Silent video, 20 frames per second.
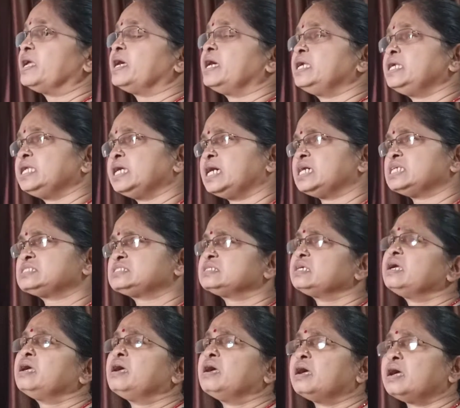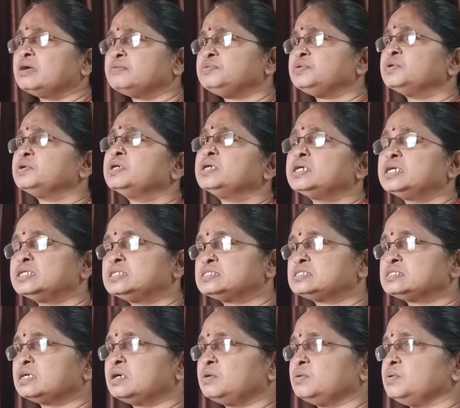and ask, have you heard
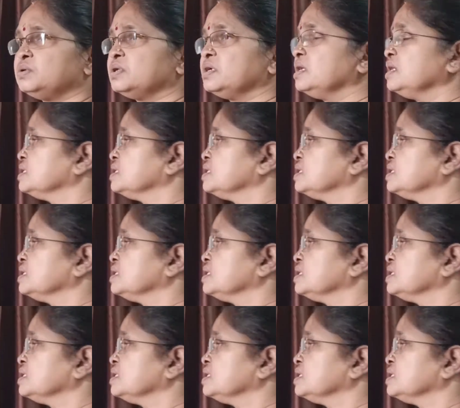sound?